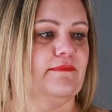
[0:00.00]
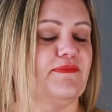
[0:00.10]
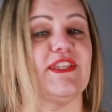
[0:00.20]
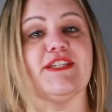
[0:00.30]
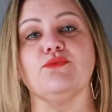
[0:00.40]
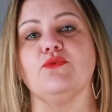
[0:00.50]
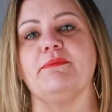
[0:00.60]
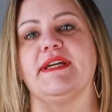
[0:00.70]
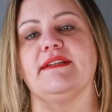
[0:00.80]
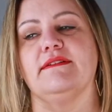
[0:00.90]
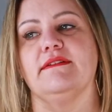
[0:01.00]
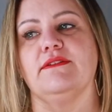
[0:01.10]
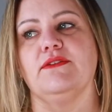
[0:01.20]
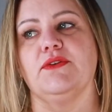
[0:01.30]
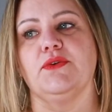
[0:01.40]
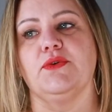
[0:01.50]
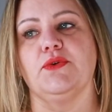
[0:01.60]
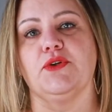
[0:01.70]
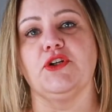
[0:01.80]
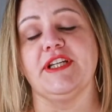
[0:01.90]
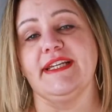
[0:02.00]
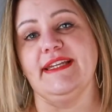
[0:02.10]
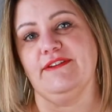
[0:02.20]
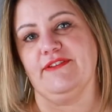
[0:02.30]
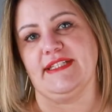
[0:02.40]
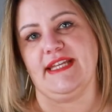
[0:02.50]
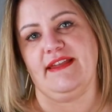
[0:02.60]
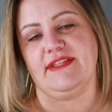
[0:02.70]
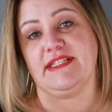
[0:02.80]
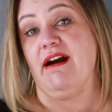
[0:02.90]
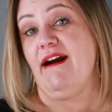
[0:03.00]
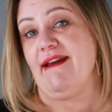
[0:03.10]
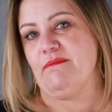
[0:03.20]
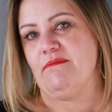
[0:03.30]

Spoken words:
this woman who couldn't even take the time